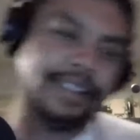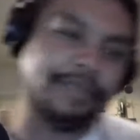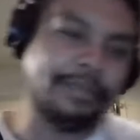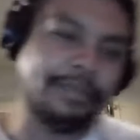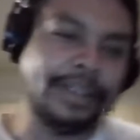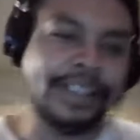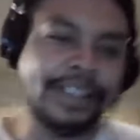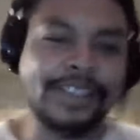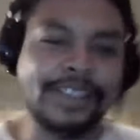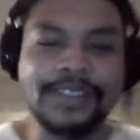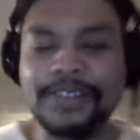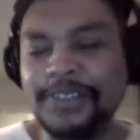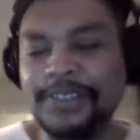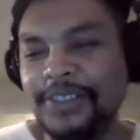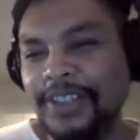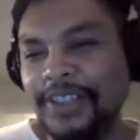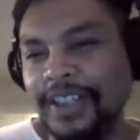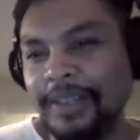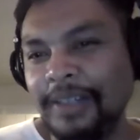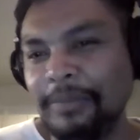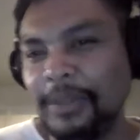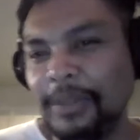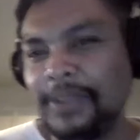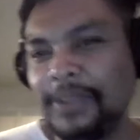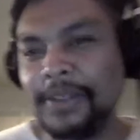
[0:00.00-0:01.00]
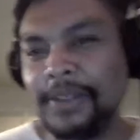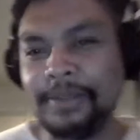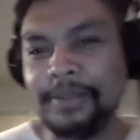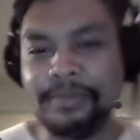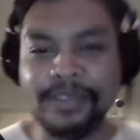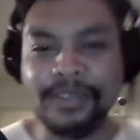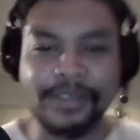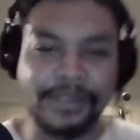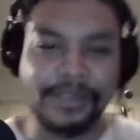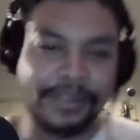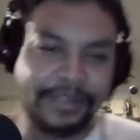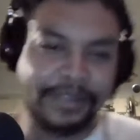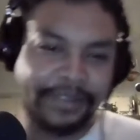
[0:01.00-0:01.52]
I going to share my
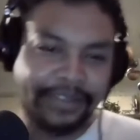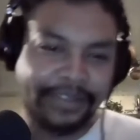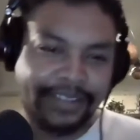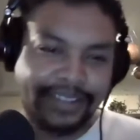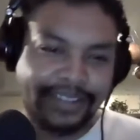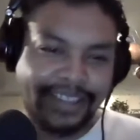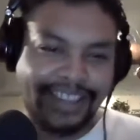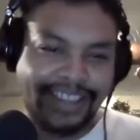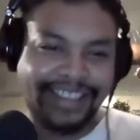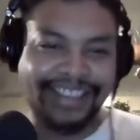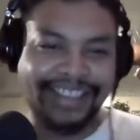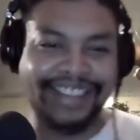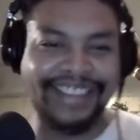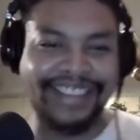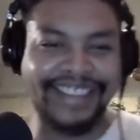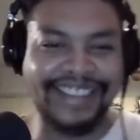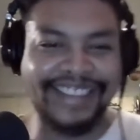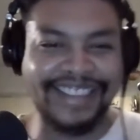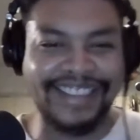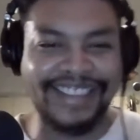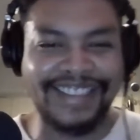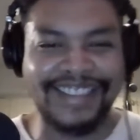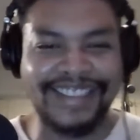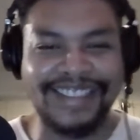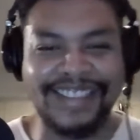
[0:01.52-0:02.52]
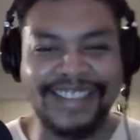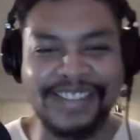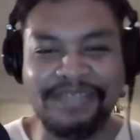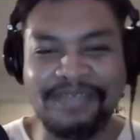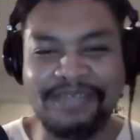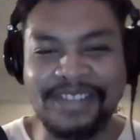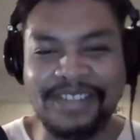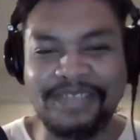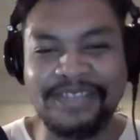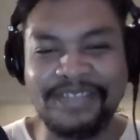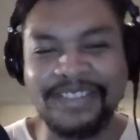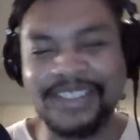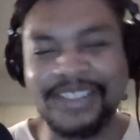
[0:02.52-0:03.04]
terminal so
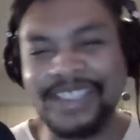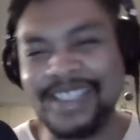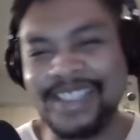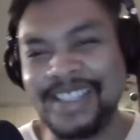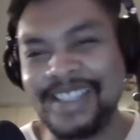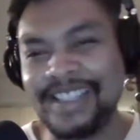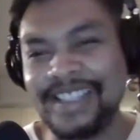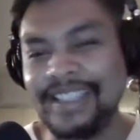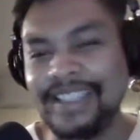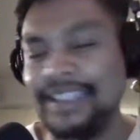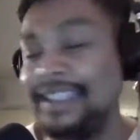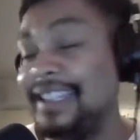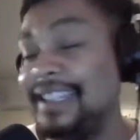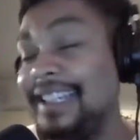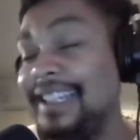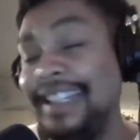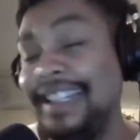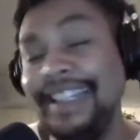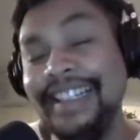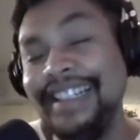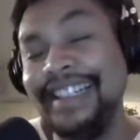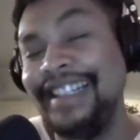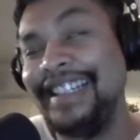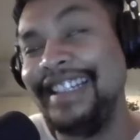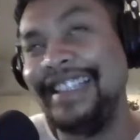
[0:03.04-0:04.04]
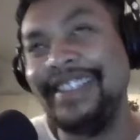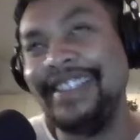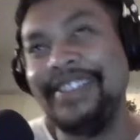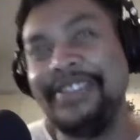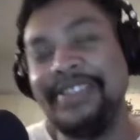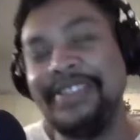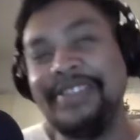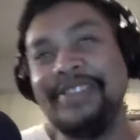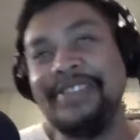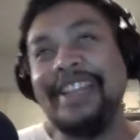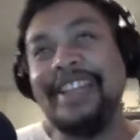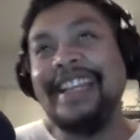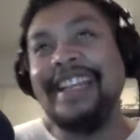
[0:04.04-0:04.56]
people can see
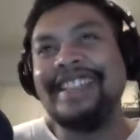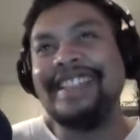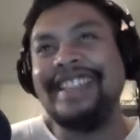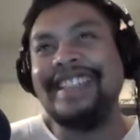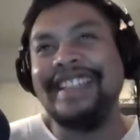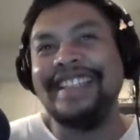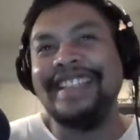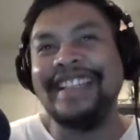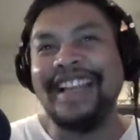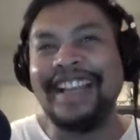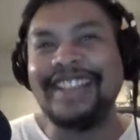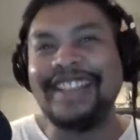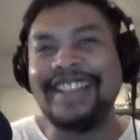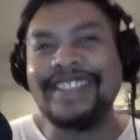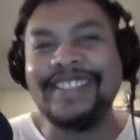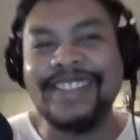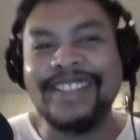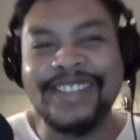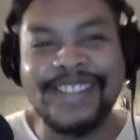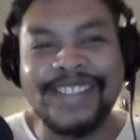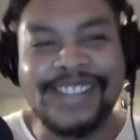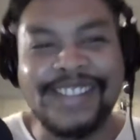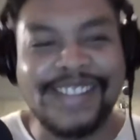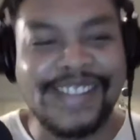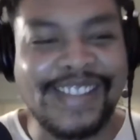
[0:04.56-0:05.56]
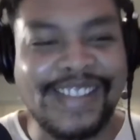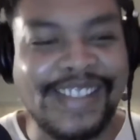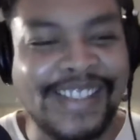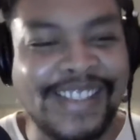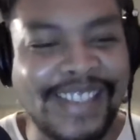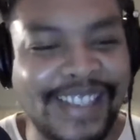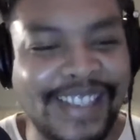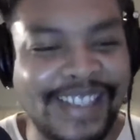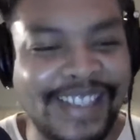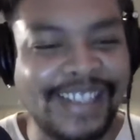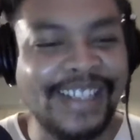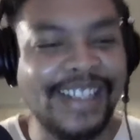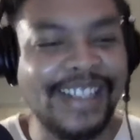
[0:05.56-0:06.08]
the riveting
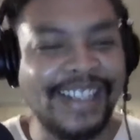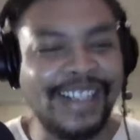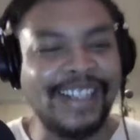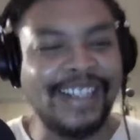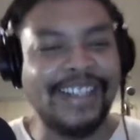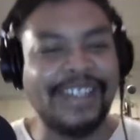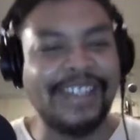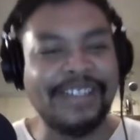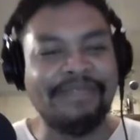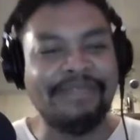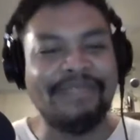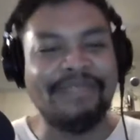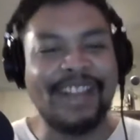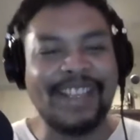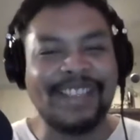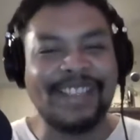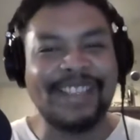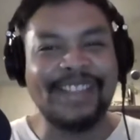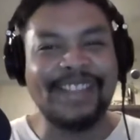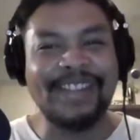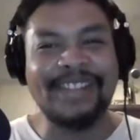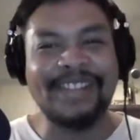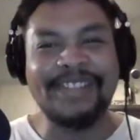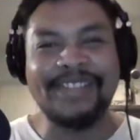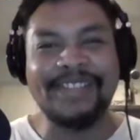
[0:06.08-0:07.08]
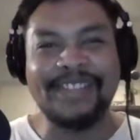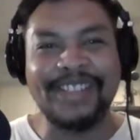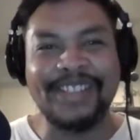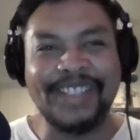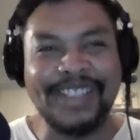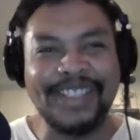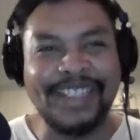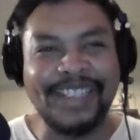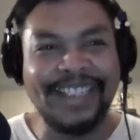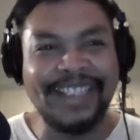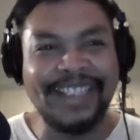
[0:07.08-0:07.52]
actions on my server?